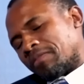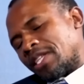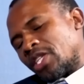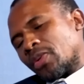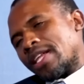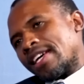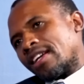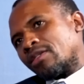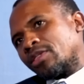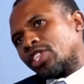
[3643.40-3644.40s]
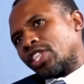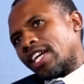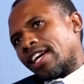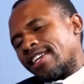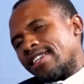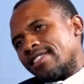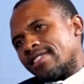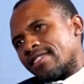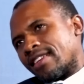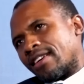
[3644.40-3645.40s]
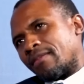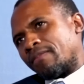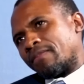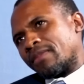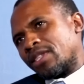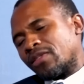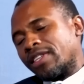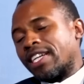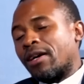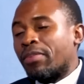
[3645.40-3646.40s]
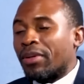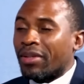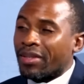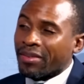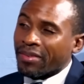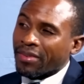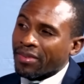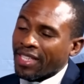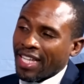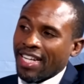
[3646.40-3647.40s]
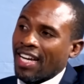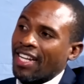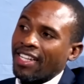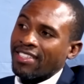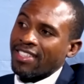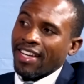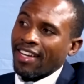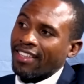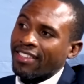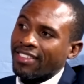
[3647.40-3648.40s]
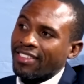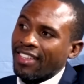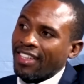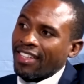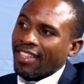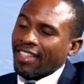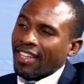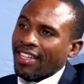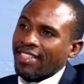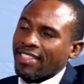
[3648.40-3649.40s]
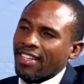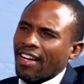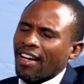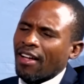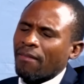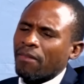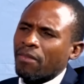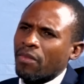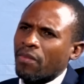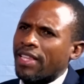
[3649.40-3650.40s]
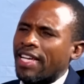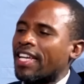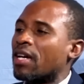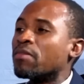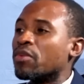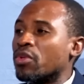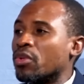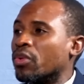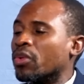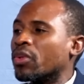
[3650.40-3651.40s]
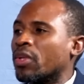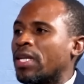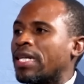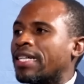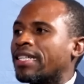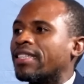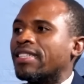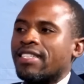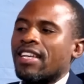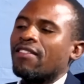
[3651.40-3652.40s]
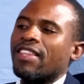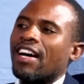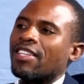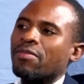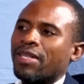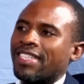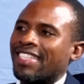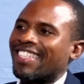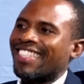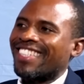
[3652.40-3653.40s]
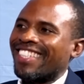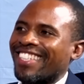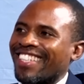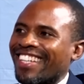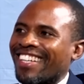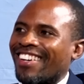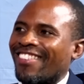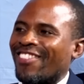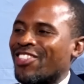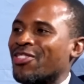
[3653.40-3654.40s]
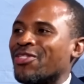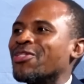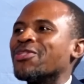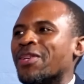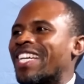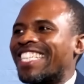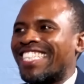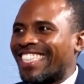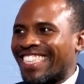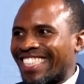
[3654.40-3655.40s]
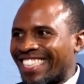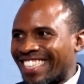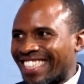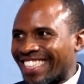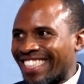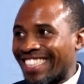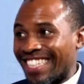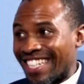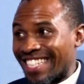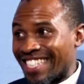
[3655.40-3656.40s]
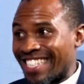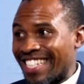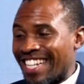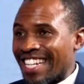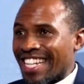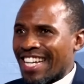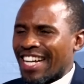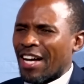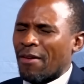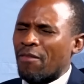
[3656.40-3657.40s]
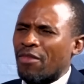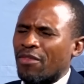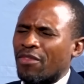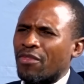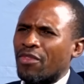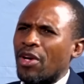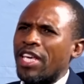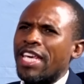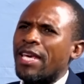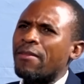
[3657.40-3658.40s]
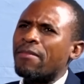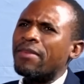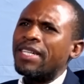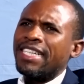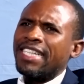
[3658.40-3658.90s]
this one that I would share is of a couple. They are SDA. And when they came through, the desire of the husband was to lose weight. Yes. For him,